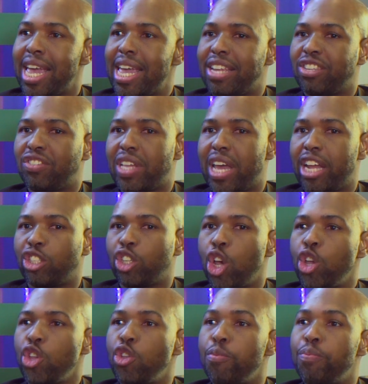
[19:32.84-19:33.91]
is that
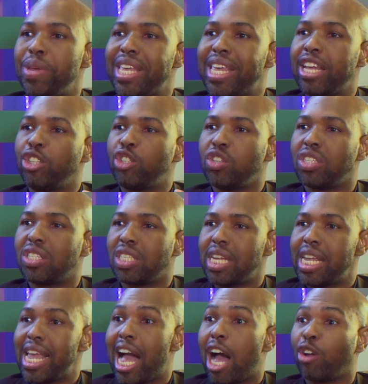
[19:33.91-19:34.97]
you begin to
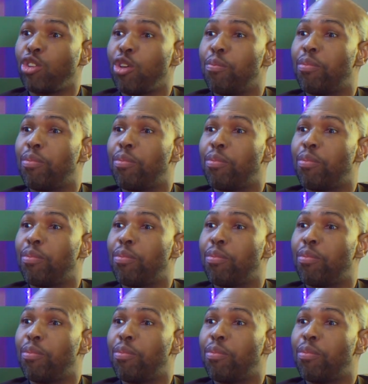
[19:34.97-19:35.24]
see how your